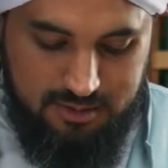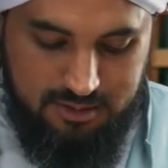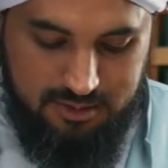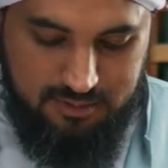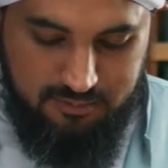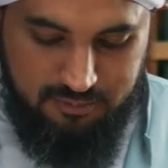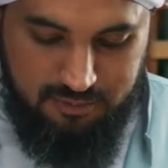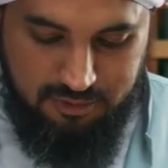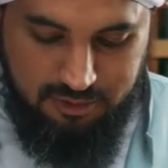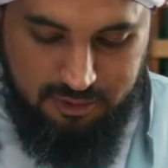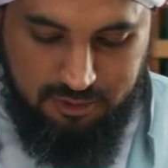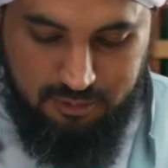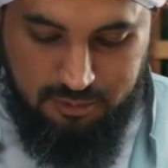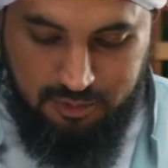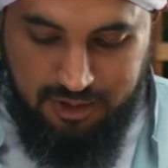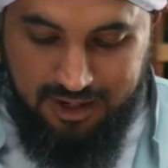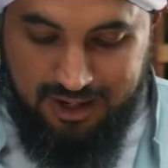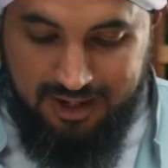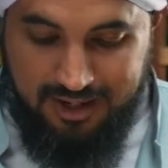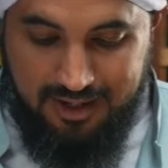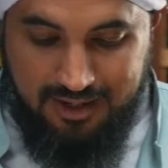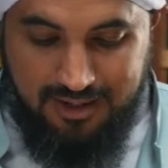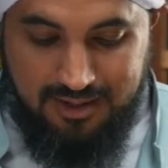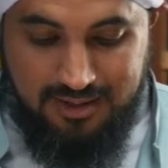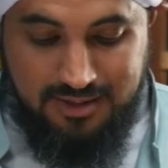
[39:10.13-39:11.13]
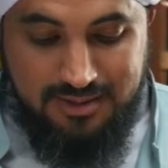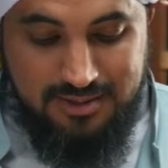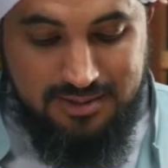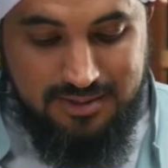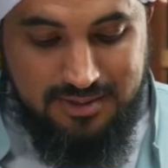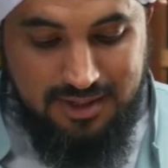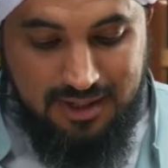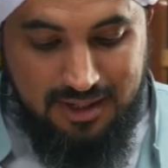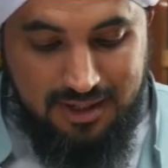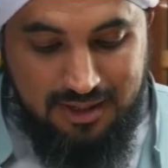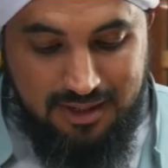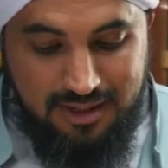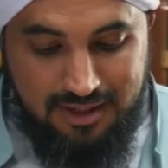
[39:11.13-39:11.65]
For the Quran is
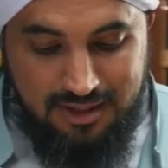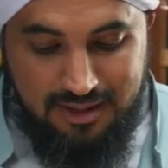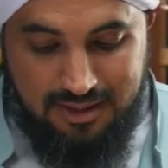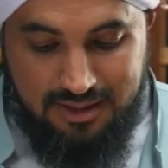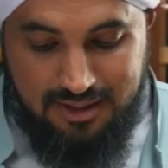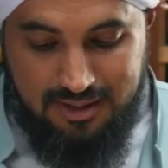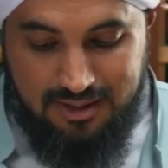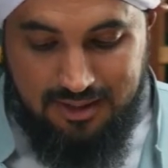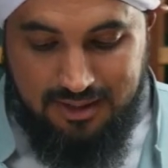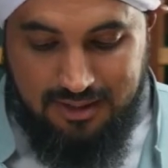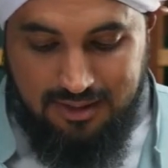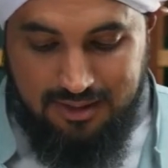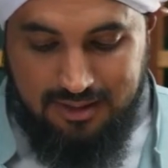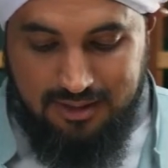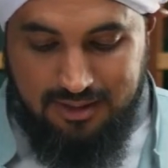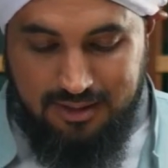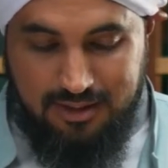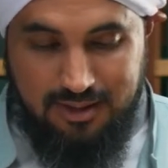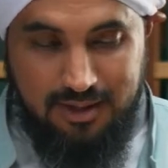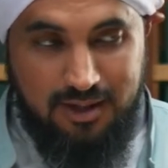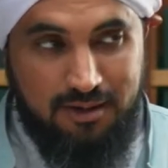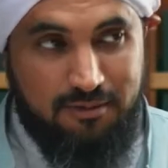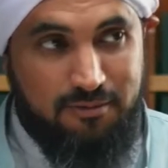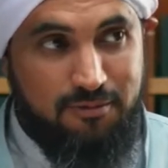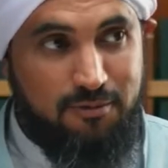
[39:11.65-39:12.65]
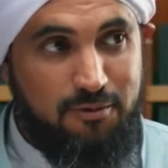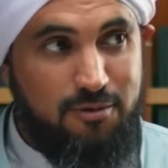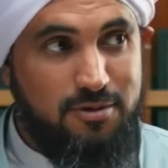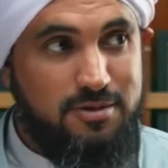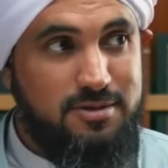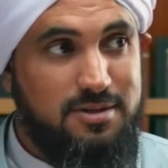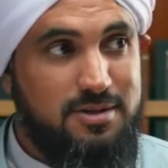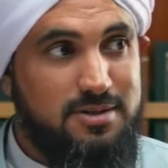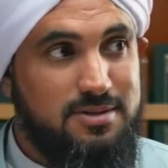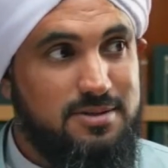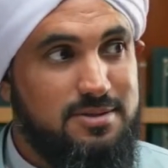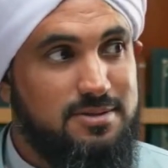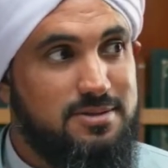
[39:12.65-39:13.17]
a
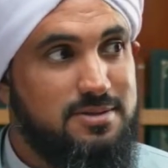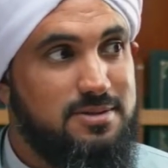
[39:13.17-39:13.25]
fortress.